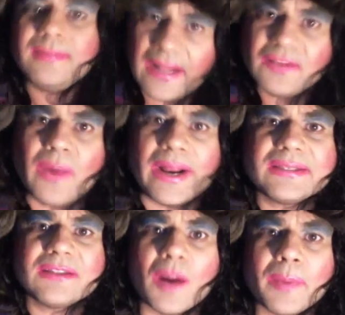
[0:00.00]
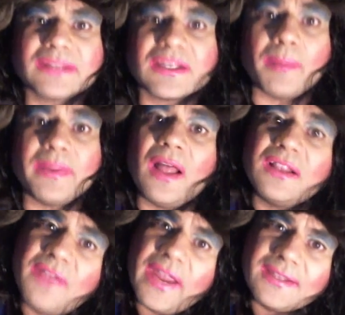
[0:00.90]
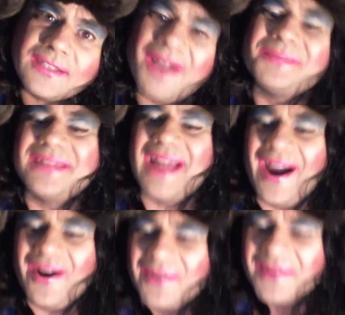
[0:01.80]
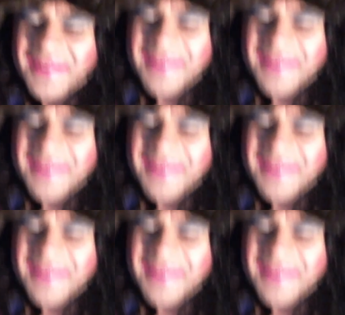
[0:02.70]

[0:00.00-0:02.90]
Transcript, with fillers: That's right, Starbucks come in Las Vegas cups now.